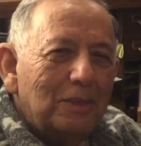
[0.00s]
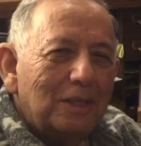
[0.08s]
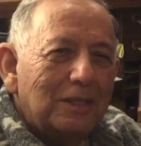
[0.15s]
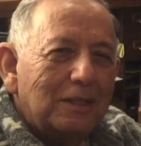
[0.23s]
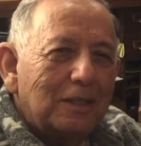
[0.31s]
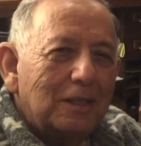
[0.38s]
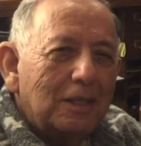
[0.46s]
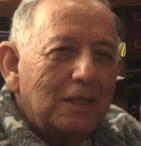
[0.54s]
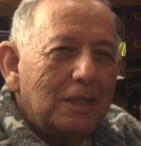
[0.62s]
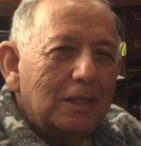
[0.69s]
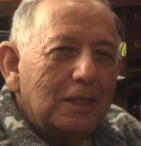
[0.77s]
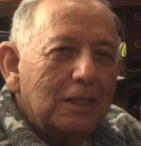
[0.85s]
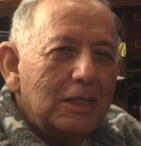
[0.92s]
but
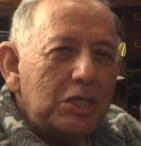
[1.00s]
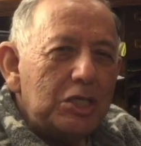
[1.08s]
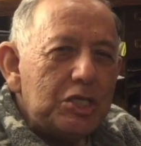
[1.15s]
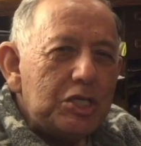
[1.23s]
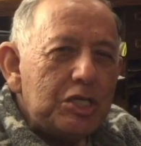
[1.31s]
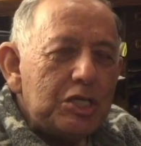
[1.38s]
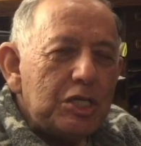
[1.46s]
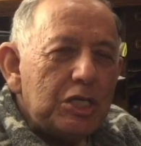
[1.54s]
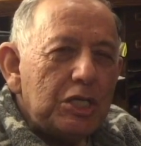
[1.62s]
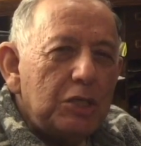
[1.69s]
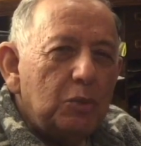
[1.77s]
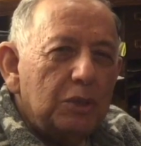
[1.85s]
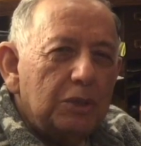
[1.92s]
uh,
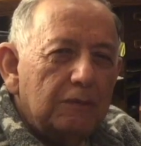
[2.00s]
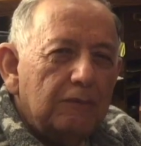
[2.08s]
he was